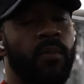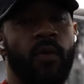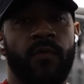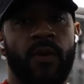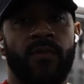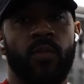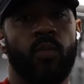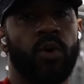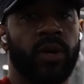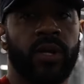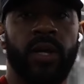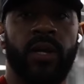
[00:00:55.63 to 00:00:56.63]
Both of them
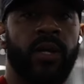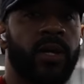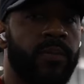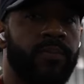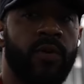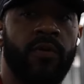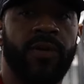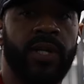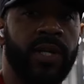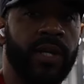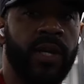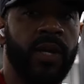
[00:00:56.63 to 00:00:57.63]
work
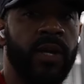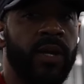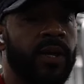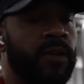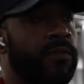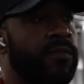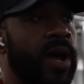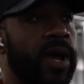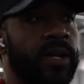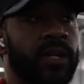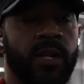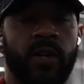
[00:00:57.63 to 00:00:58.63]
perfectly
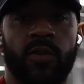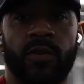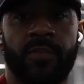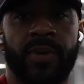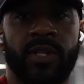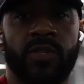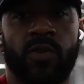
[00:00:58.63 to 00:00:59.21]
fine. It all depends